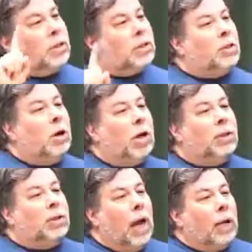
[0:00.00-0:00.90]
to start a
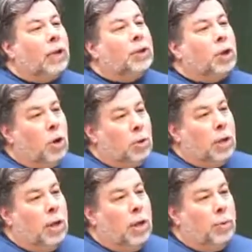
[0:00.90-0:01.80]
dial a joke
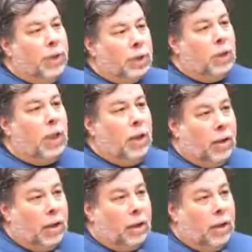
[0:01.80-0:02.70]
in a regional
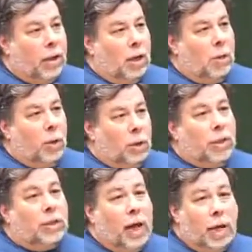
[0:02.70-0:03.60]
area where you
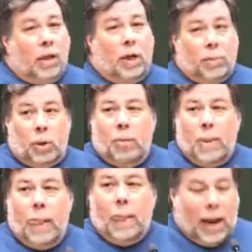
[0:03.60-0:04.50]
can dial a number.
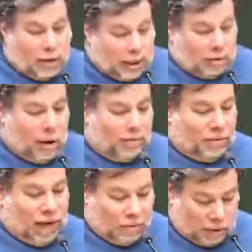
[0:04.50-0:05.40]
I take credit
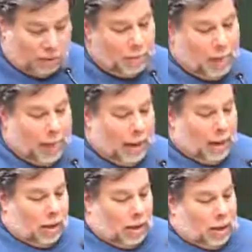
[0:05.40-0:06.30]
for that one.
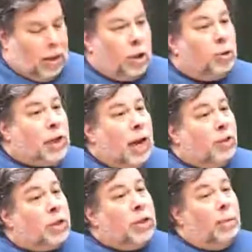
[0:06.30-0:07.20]
you dial
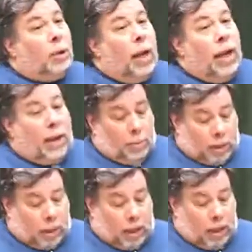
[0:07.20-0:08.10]
this number, and I
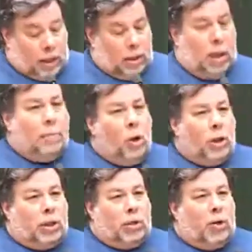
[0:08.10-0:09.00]
would tell a
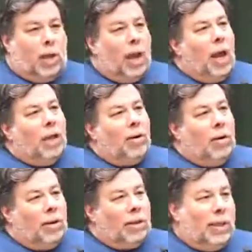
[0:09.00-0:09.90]
Polish joke.
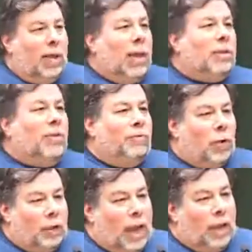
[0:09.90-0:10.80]
Hello, thank you
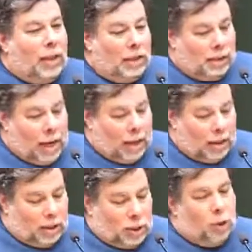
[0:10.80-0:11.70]
for dialing
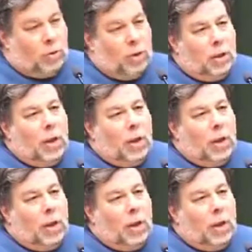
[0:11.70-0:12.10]
dial a joke.